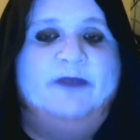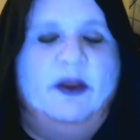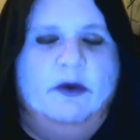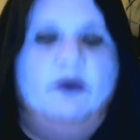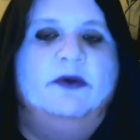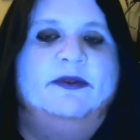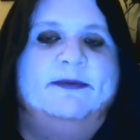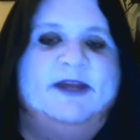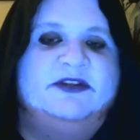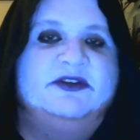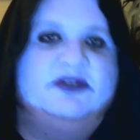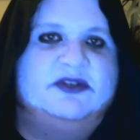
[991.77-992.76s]
All the
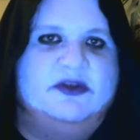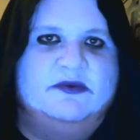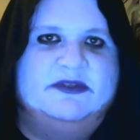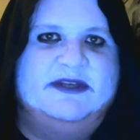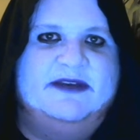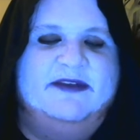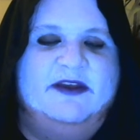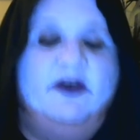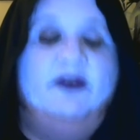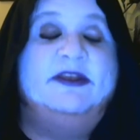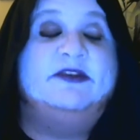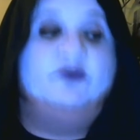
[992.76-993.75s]

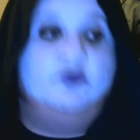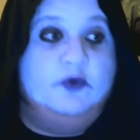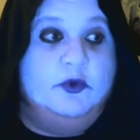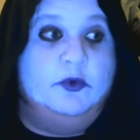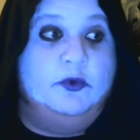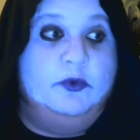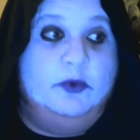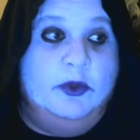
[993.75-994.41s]
true